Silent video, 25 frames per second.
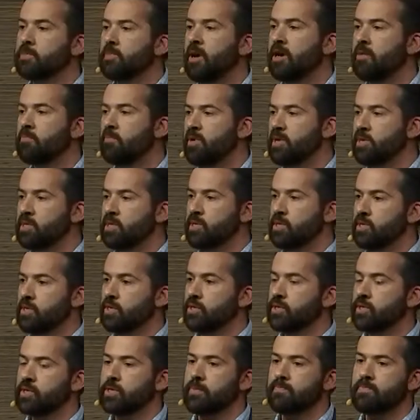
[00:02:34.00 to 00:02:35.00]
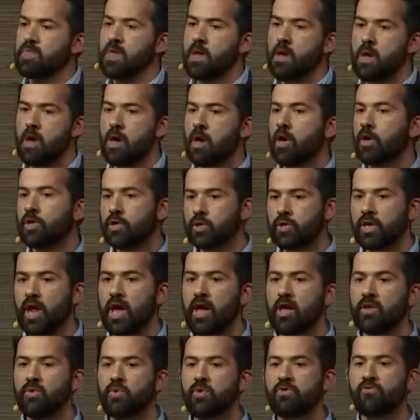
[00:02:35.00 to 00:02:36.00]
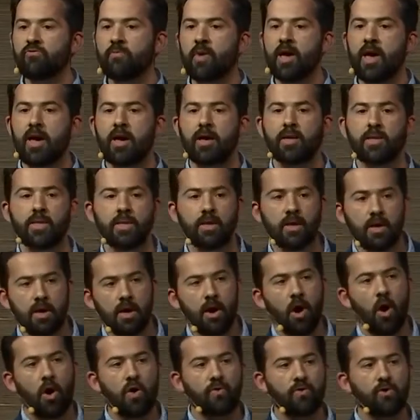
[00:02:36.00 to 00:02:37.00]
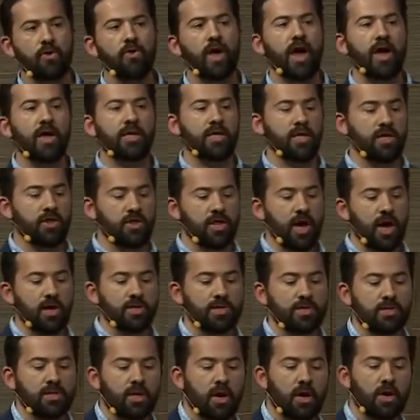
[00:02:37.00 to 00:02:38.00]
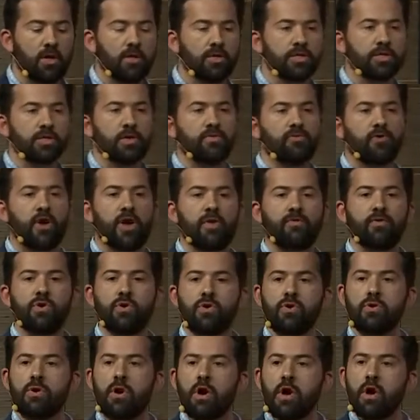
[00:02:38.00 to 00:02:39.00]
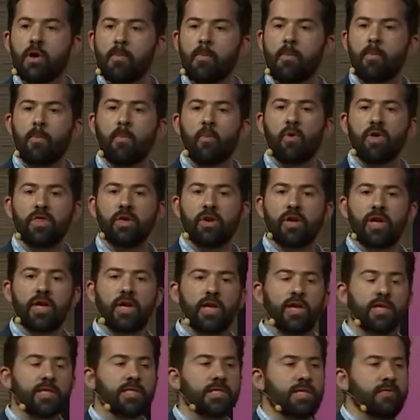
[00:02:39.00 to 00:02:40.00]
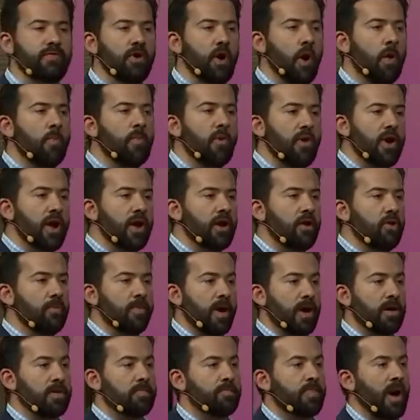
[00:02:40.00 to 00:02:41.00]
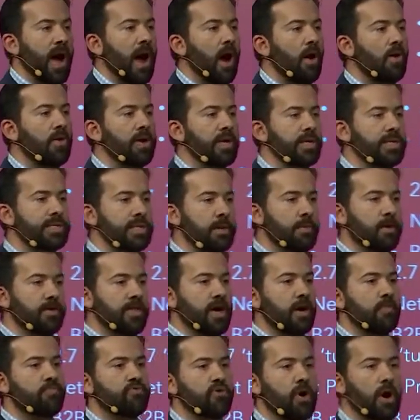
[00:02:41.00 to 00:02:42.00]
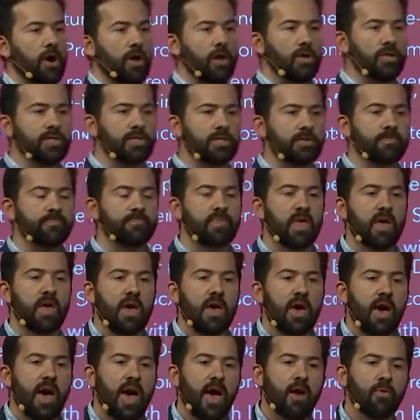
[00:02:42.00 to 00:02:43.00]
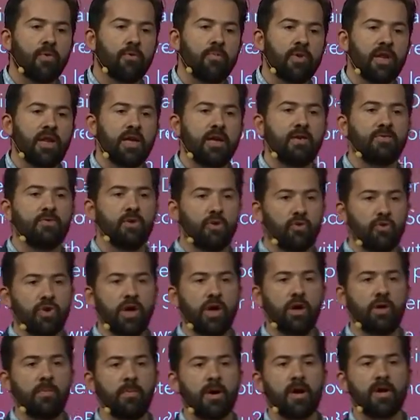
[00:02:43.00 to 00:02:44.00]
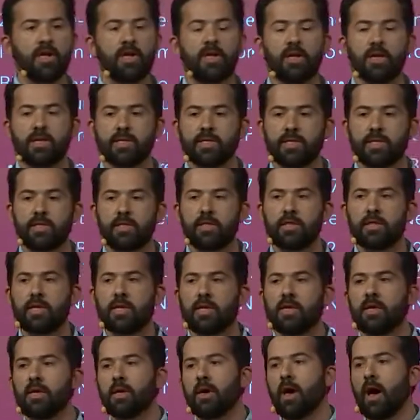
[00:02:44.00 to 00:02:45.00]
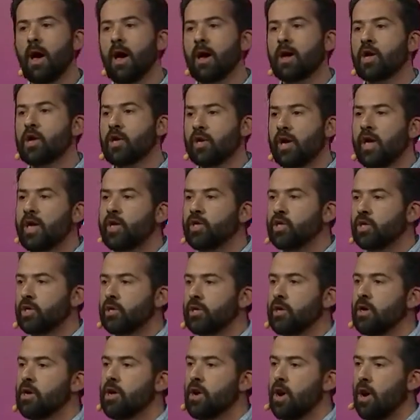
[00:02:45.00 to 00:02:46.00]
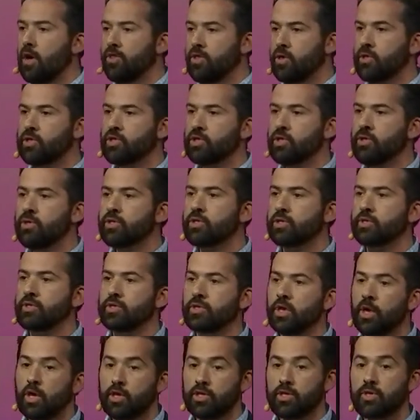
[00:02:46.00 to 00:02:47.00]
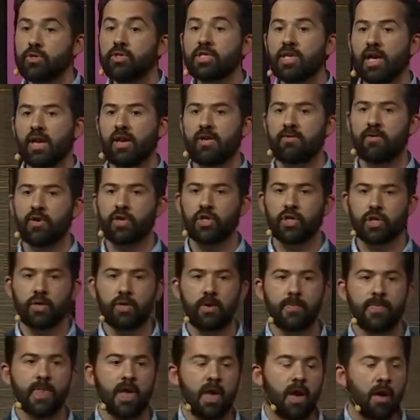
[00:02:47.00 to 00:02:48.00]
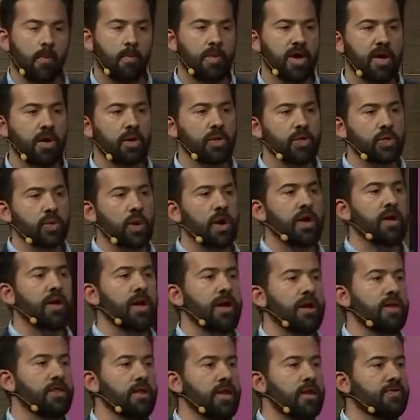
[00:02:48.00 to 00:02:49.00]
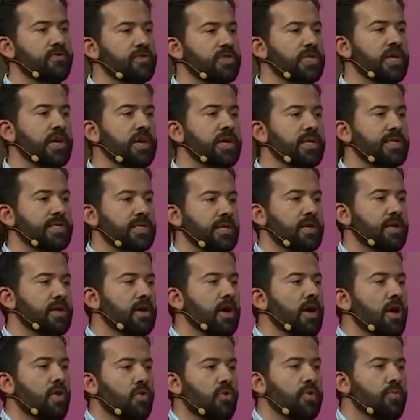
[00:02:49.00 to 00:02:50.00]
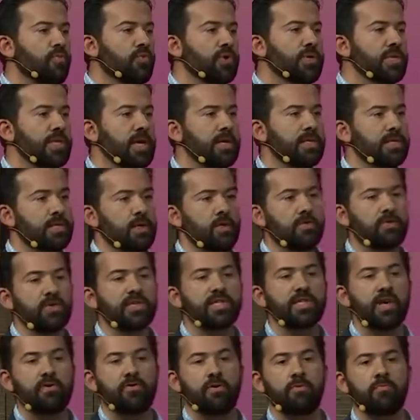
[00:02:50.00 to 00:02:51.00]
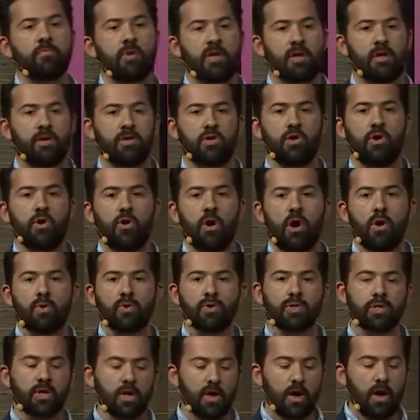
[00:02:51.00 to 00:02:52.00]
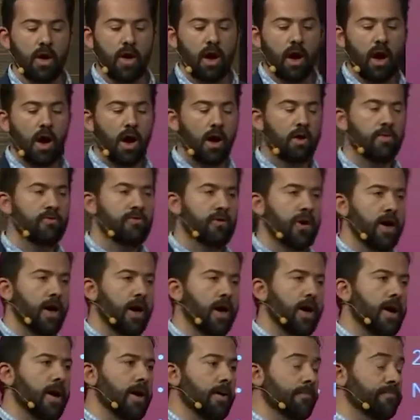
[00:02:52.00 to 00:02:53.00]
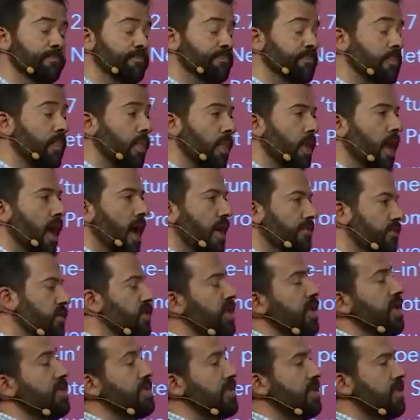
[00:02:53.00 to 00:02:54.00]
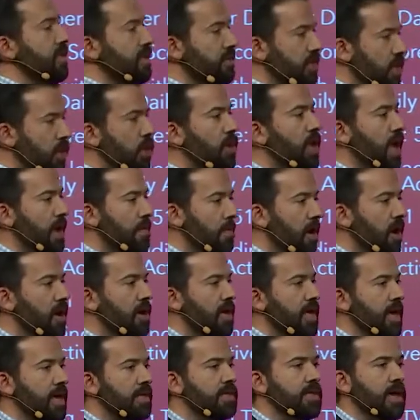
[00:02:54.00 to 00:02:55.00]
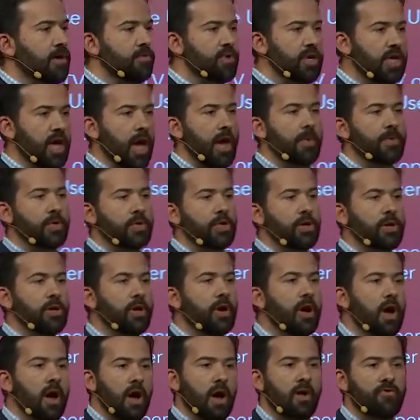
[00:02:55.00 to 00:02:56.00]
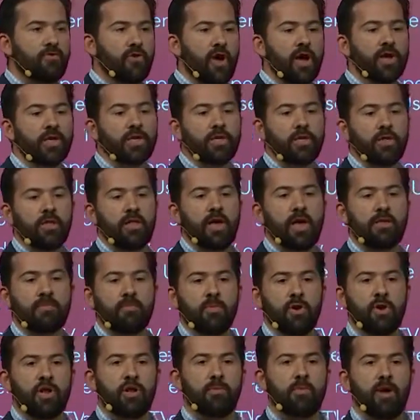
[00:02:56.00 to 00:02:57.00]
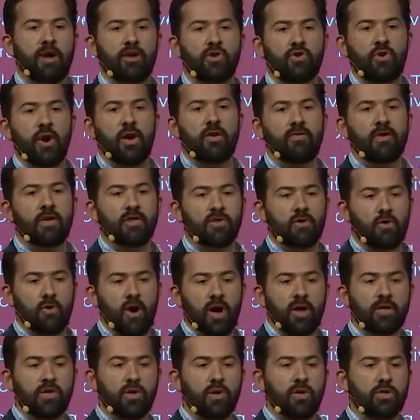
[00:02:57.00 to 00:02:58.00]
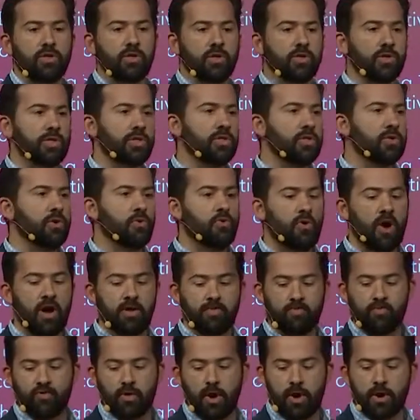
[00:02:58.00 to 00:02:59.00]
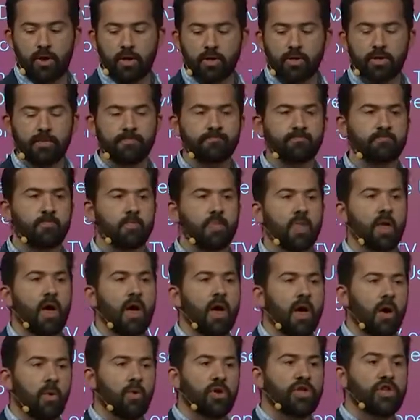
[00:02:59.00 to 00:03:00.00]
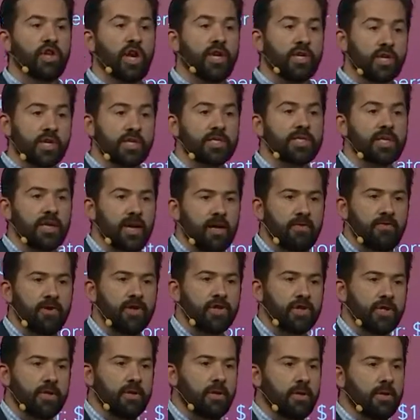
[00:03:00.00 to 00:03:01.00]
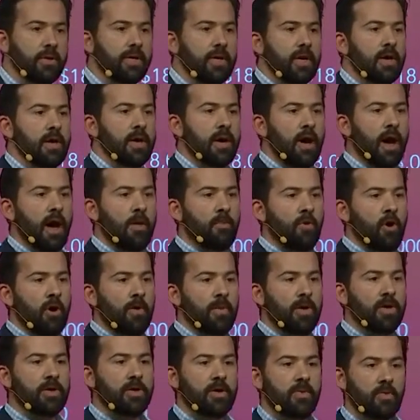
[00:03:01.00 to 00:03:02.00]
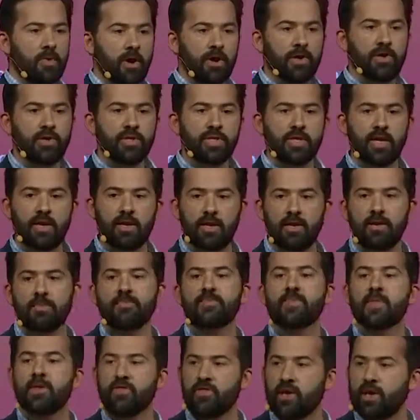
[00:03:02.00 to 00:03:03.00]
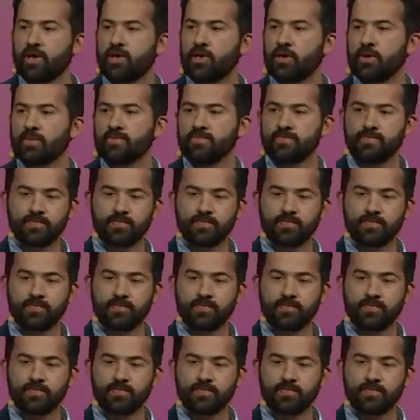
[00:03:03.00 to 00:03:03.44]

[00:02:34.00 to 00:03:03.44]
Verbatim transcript: by businesses. To date, we've made over $18,000 of revenue with a leading TV operator by powering some of their products. And we believe the real money is in the uh, connection of those users to television, because right now the advertising represents over 7 billion euros of um, advertising in the UK market, and we capture a fraction of that money by driving the right audience to the right product. We're changing television. I'm Roman, we're Utelly. Thank you.